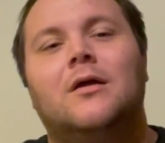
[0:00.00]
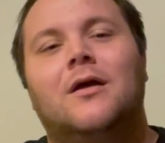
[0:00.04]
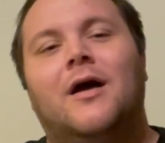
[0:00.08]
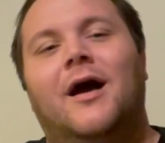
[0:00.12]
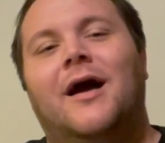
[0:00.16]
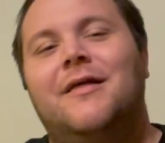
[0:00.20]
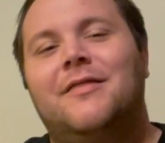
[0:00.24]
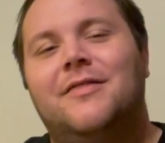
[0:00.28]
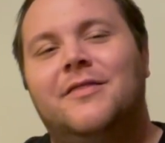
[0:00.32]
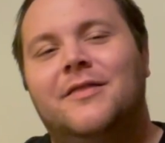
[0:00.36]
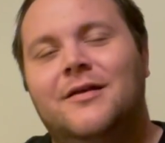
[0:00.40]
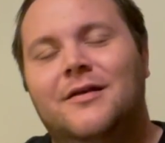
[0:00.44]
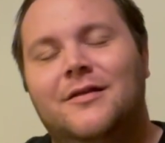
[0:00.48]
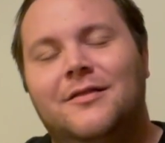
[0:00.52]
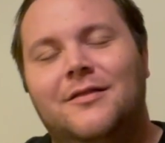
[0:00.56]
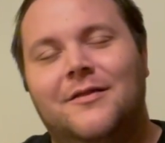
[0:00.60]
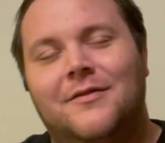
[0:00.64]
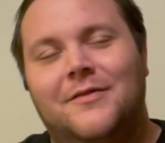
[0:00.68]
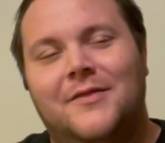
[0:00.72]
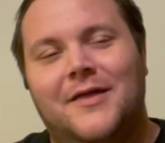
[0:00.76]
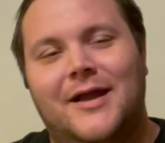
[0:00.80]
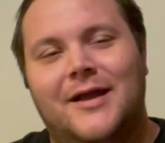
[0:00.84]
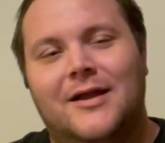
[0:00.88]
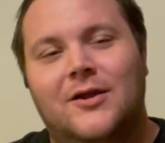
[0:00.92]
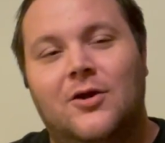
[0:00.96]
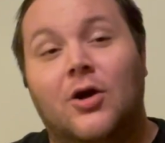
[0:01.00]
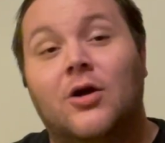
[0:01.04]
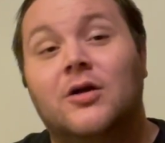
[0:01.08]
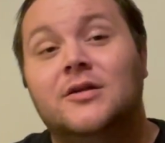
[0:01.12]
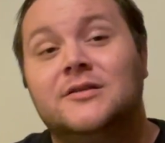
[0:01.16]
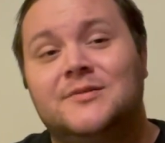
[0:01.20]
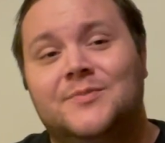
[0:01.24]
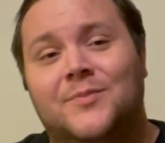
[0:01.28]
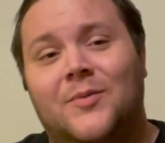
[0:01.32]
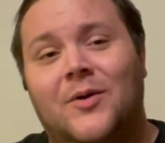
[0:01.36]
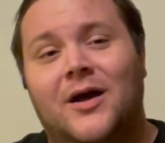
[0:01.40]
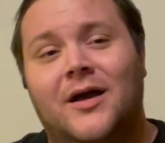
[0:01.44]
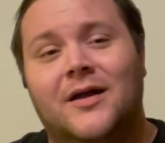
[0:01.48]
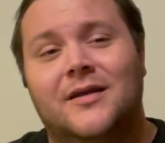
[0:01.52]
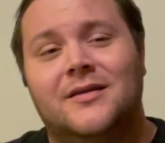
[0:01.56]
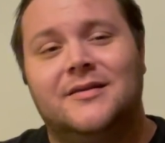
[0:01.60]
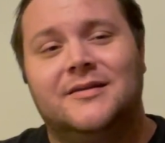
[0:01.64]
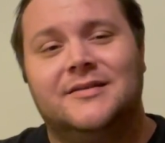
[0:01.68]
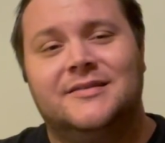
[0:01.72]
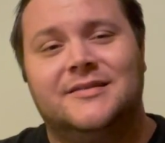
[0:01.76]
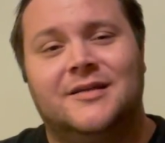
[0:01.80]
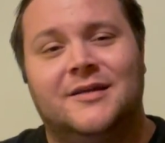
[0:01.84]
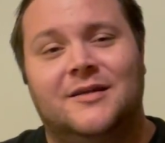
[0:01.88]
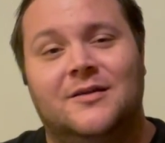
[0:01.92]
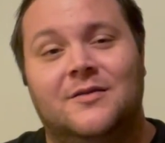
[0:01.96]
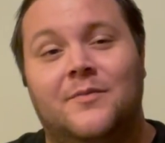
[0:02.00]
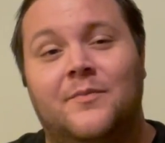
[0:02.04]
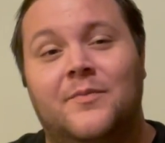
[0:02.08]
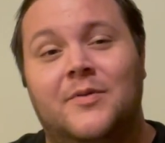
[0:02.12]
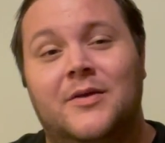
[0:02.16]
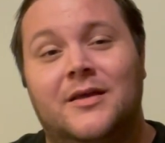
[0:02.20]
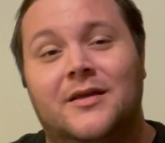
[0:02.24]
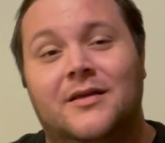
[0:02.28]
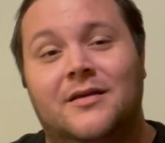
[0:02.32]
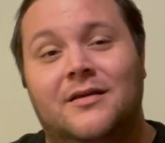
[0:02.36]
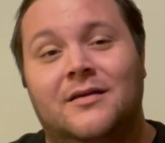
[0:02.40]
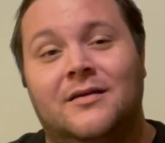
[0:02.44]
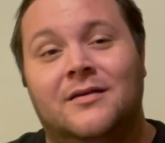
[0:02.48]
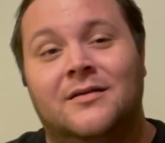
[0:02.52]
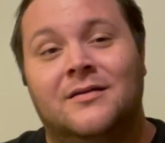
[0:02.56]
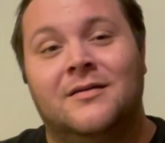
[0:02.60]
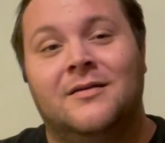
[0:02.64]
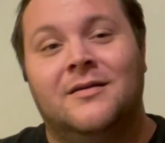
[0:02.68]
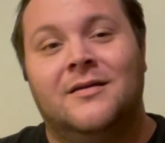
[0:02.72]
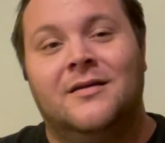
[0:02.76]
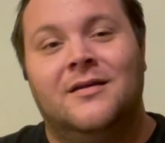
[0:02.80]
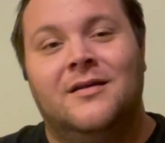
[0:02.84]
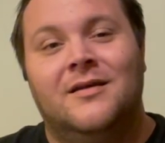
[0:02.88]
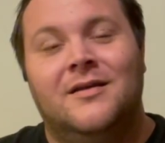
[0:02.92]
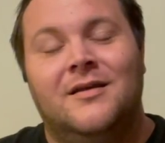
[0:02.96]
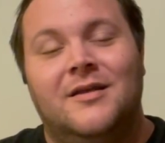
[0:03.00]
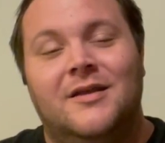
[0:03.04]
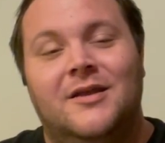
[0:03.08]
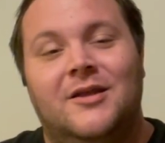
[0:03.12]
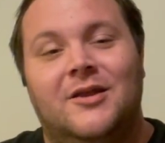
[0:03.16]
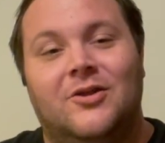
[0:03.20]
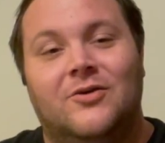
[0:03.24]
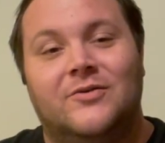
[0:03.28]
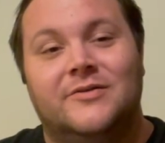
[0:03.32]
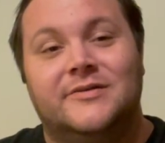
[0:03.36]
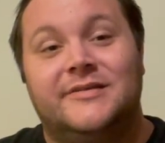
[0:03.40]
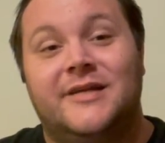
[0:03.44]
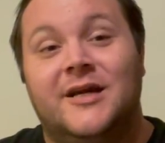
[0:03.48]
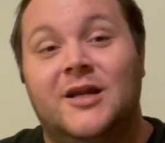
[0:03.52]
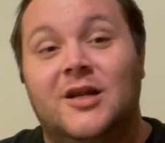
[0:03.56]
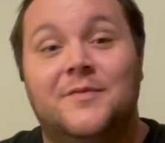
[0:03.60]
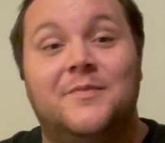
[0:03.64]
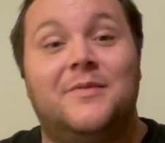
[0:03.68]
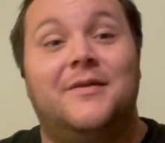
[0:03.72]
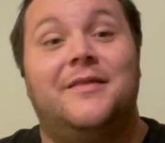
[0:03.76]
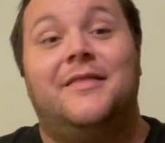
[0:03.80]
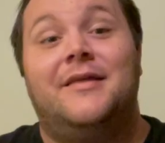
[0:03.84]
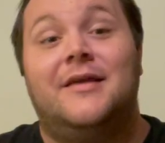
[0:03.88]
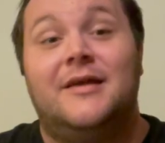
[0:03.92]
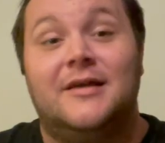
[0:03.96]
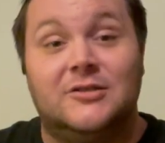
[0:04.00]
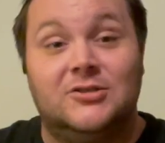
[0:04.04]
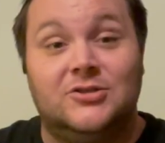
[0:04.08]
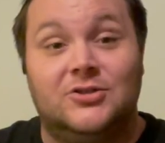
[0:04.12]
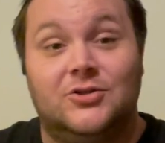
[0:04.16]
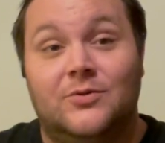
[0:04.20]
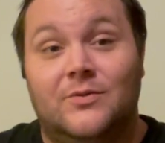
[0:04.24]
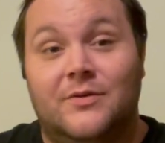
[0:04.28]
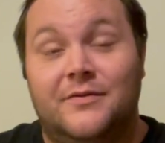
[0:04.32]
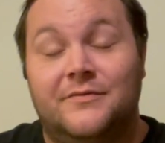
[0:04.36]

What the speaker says: I think that guard spot is going to be, you know, is going to be the issue.